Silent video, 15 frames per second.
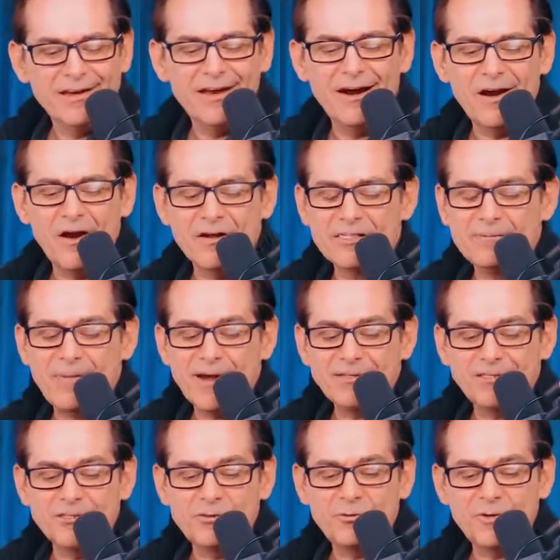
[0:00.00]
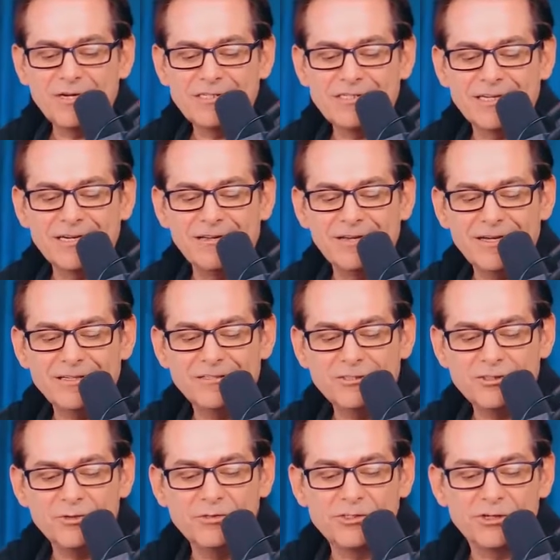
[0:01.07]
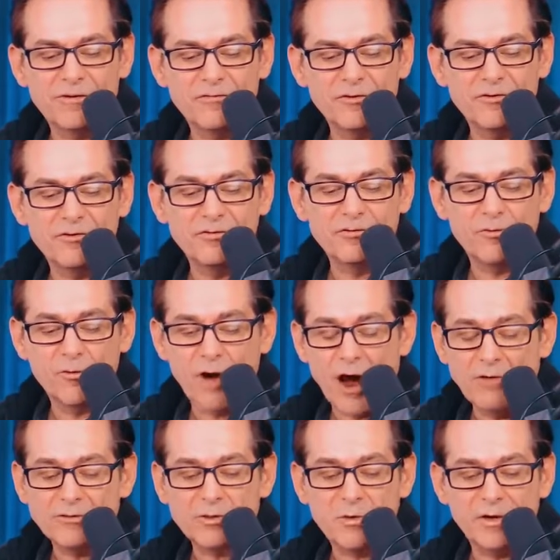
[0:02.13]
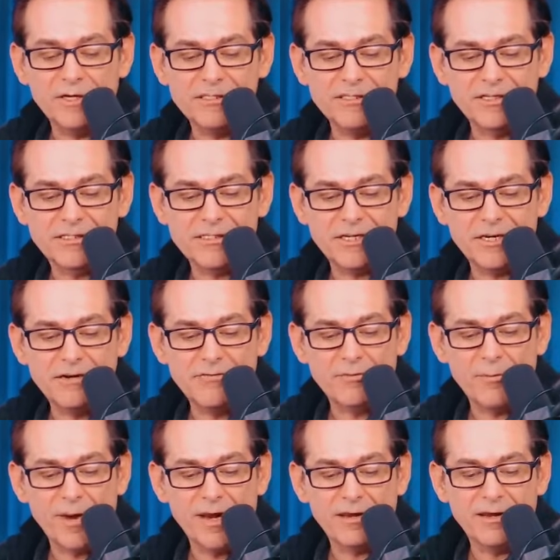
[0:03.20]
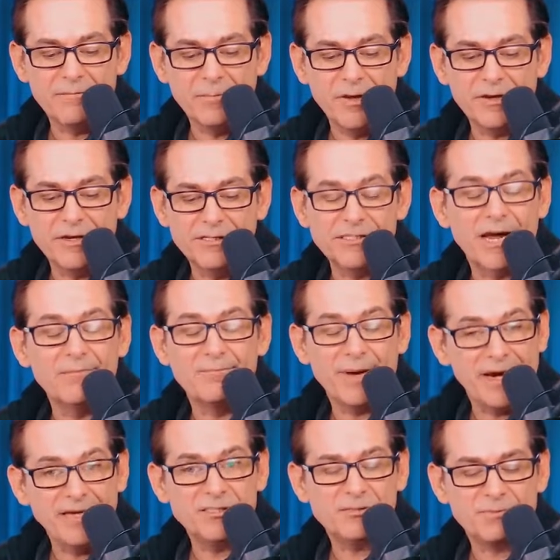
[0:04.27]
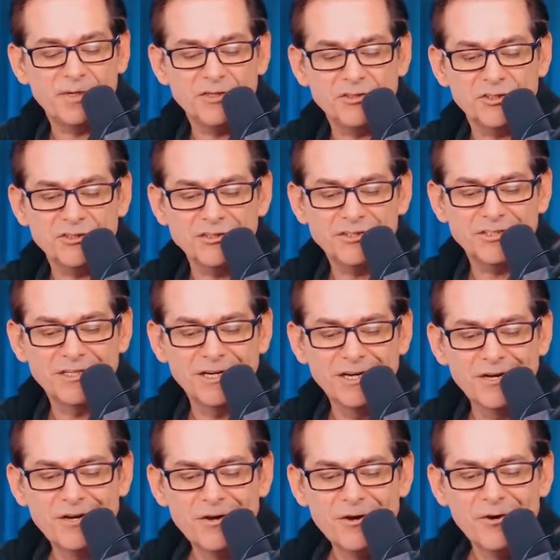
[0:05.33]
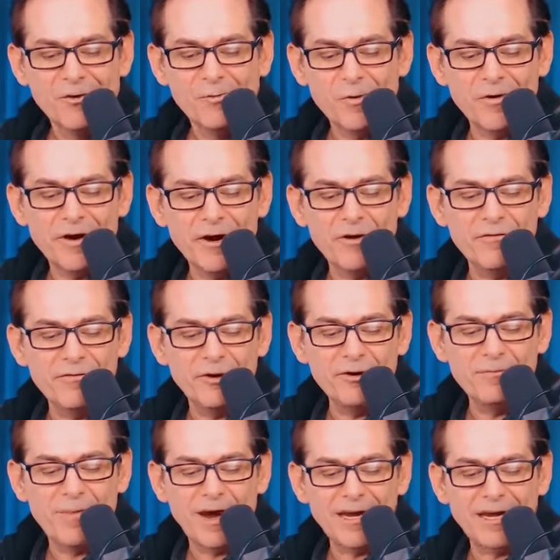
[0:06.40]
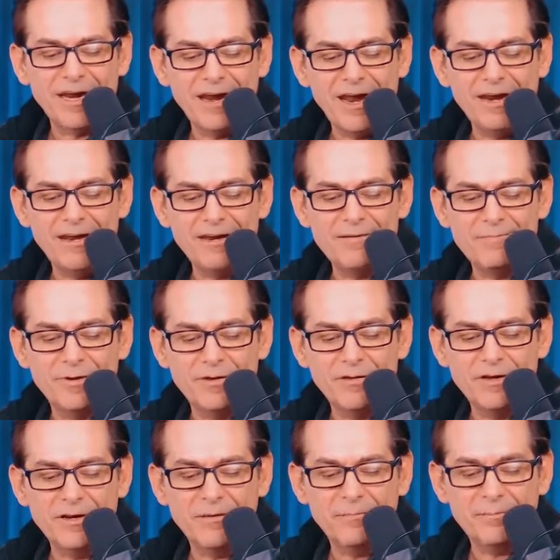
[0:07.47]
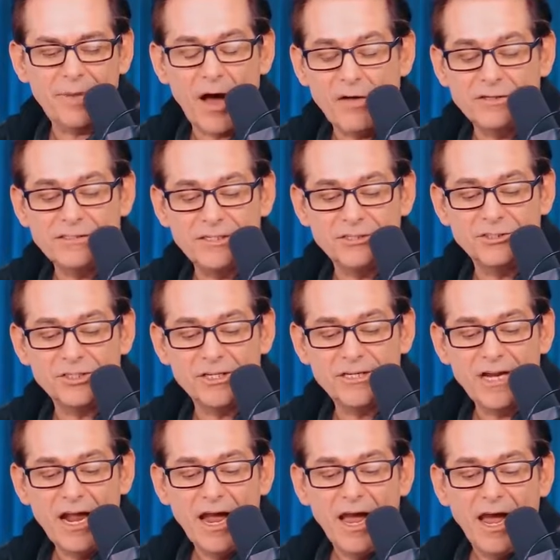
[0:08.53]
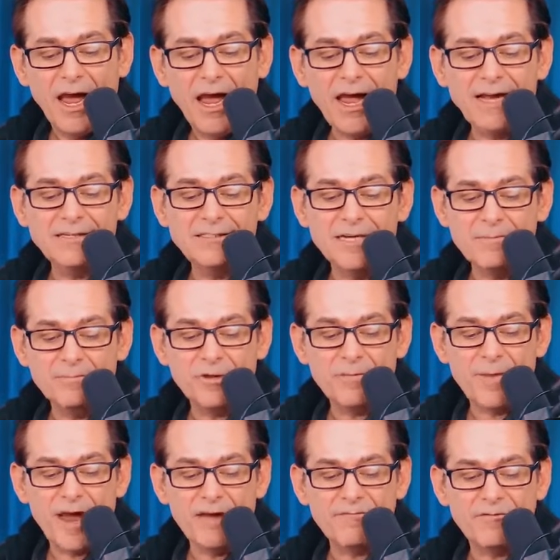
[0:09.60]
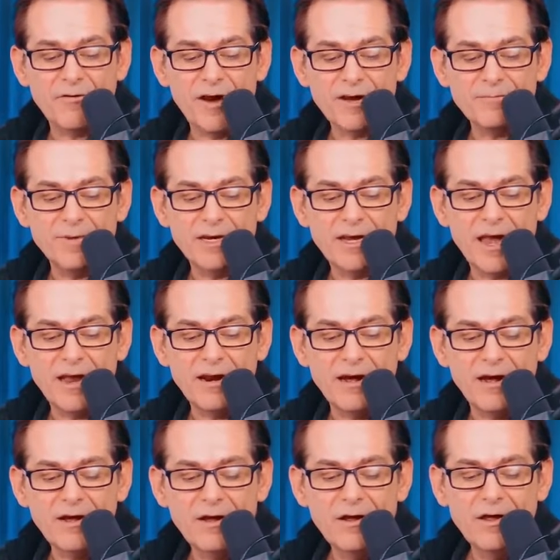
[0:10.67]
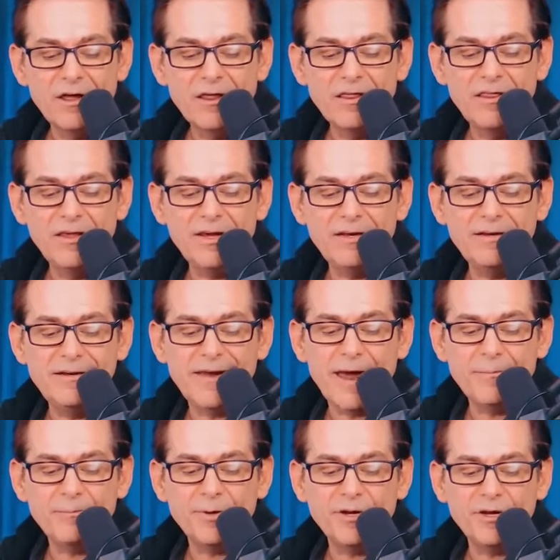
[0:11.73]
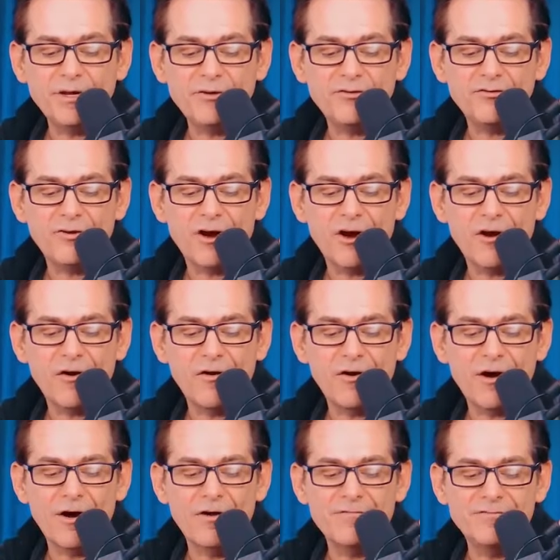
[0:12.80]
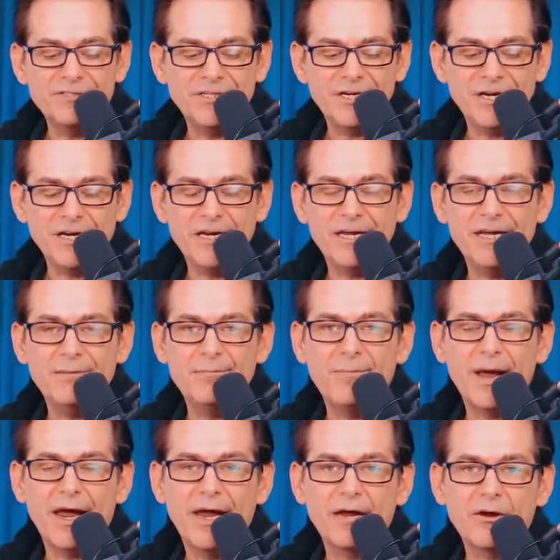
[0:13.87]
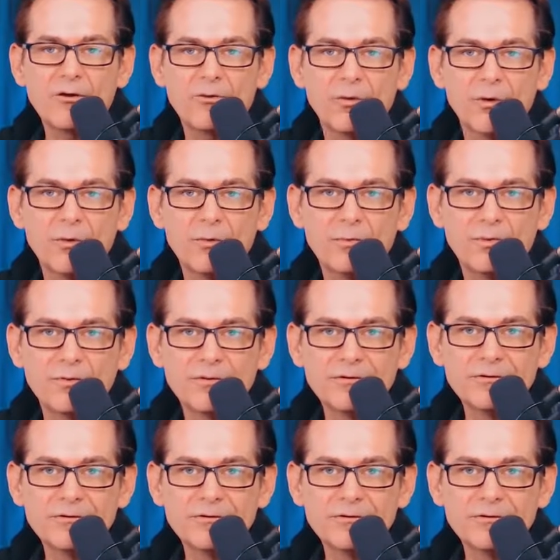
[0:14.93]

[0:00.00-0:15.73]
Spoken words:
In an unexpected twist, the Clintons, who suffered throughout 2016 for making millions on paid speeches, were interviewed by Canadian politician and diplomat Frank McKenna, the deputy chair of TD Bank Group.